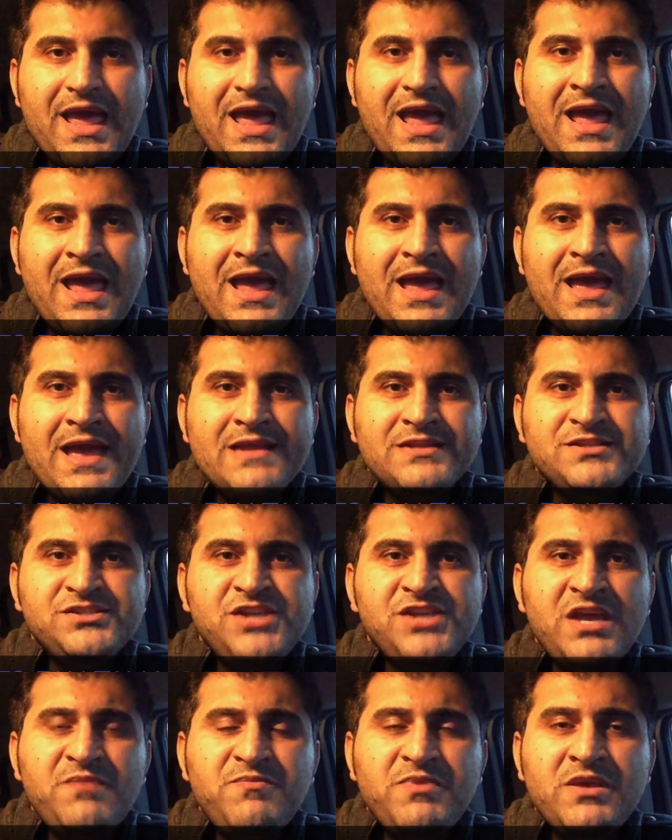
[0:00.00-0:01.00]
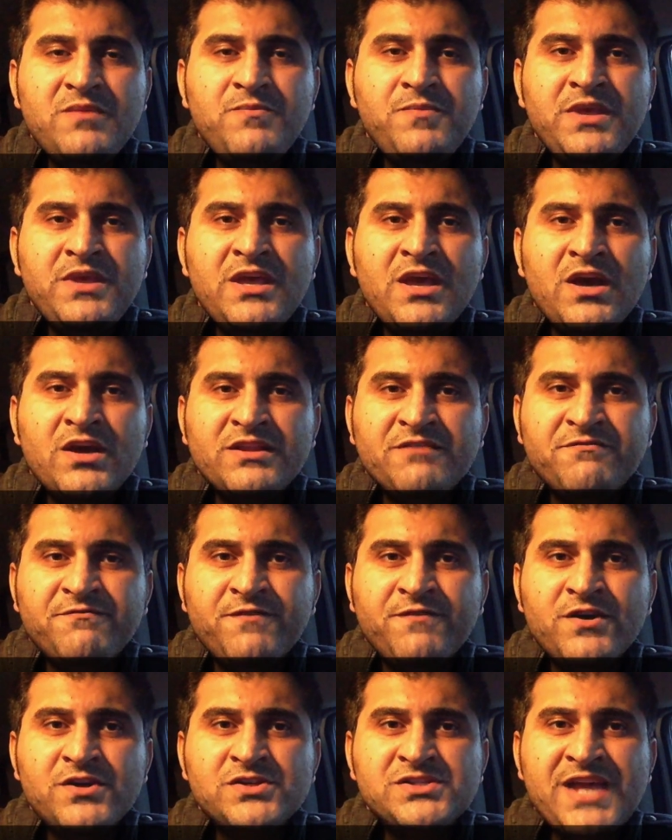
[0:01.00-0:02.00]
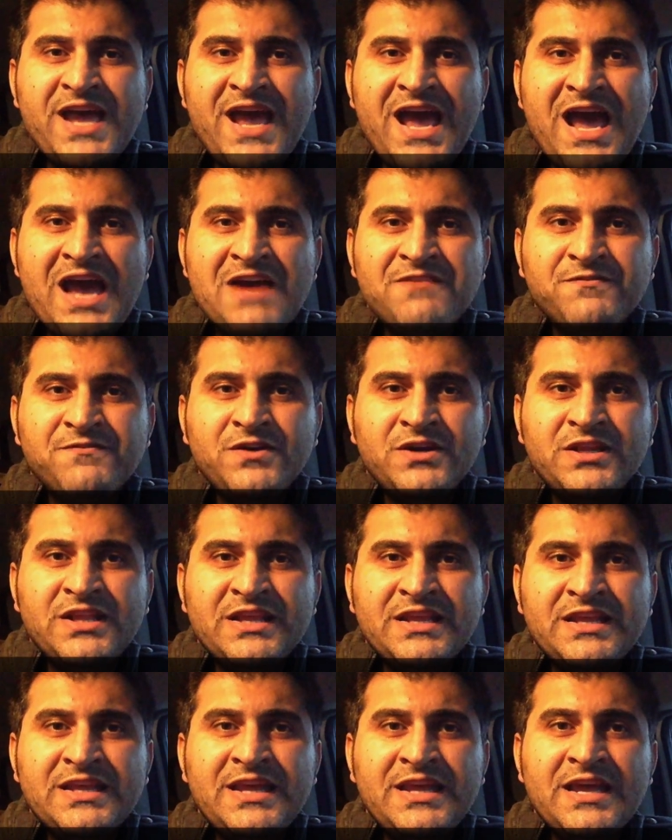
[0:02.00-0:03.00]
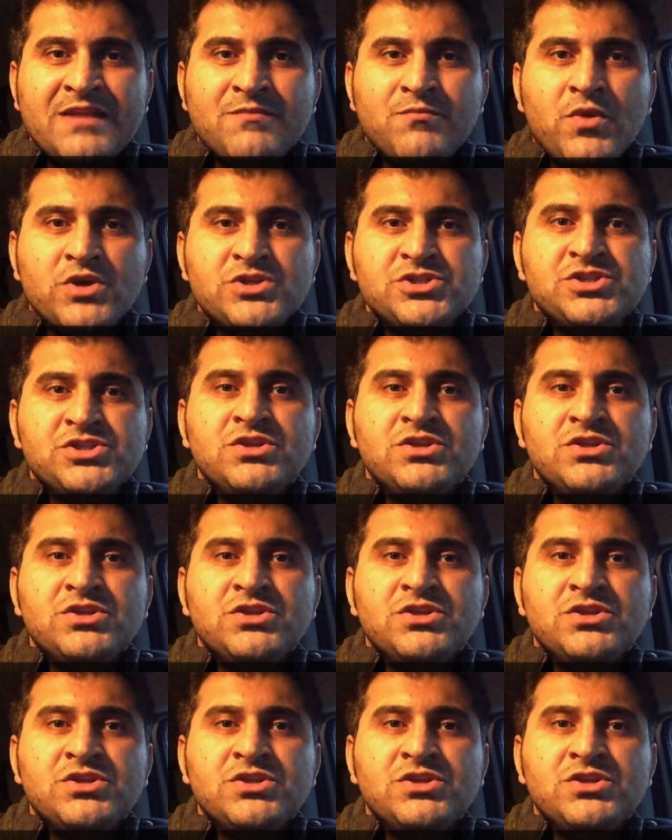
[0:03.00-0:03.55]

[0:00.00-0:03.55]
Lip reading: And JPP on the first half couldn't get much